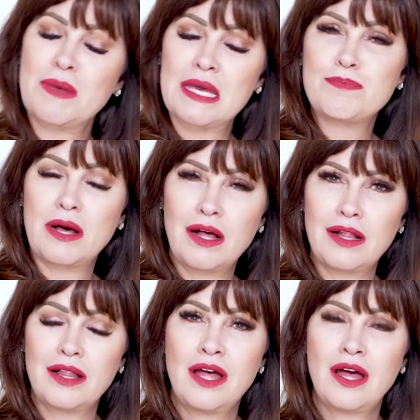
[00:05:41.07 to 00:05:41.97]

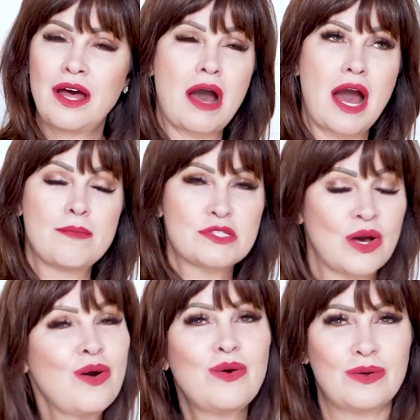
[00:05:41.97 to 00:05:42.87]
people, I'm
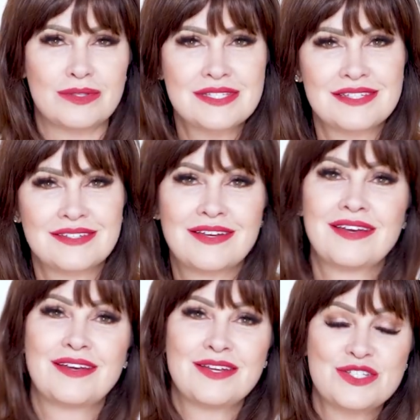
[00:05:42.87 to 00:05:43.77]
told,
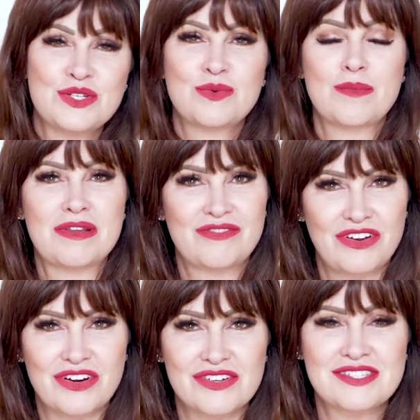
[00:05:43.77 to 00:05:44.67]
do ribbon
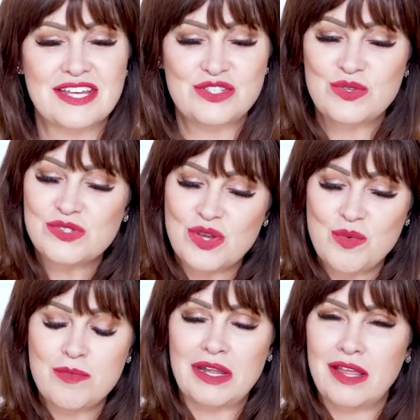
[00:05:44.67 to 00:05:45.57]
first. They choose their
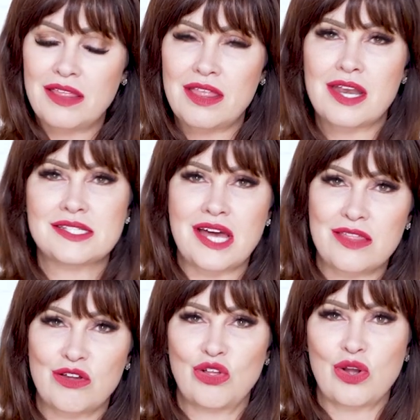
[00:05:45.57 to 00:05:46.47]
ribbon and they design
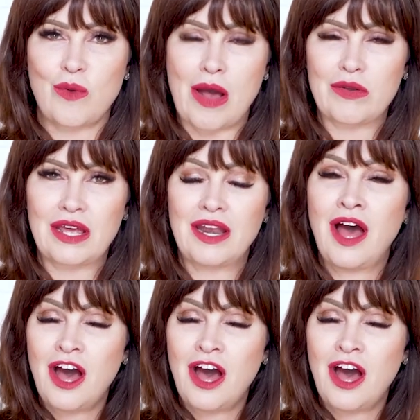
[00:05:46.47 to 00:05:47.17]
their look around it.